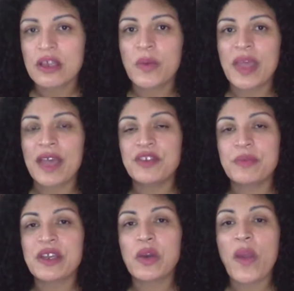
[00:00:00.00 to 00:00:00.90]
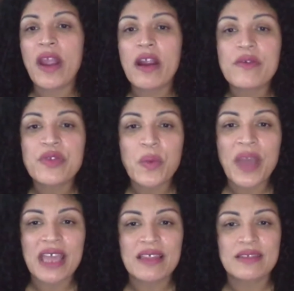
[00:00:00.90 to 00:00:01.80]
We have to be aware of the
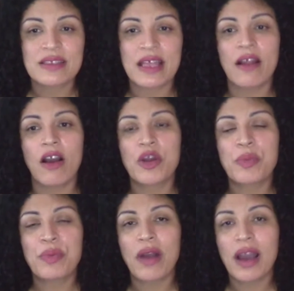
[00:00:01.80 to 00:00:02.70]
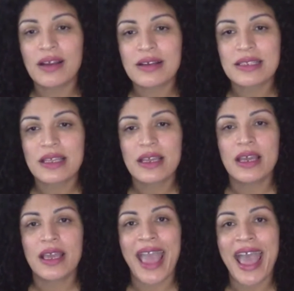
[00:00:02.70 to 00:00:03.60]
ways that our products
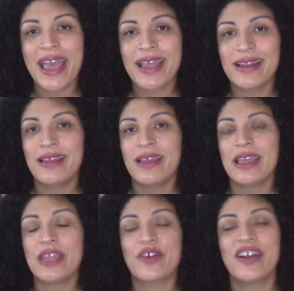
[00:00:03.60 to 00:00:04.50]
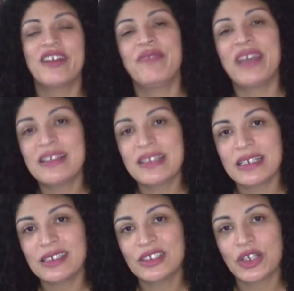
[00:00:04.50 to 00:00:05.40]
can either
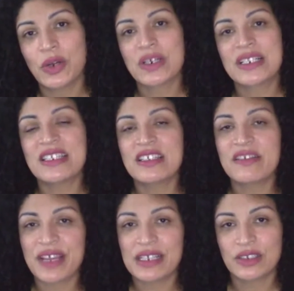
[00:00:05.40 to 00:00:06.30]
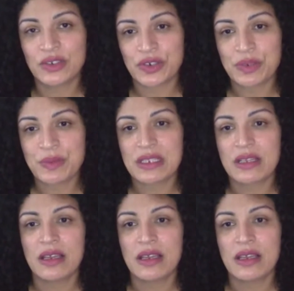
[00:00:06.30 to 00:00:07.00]
advantage or disadvantage groups.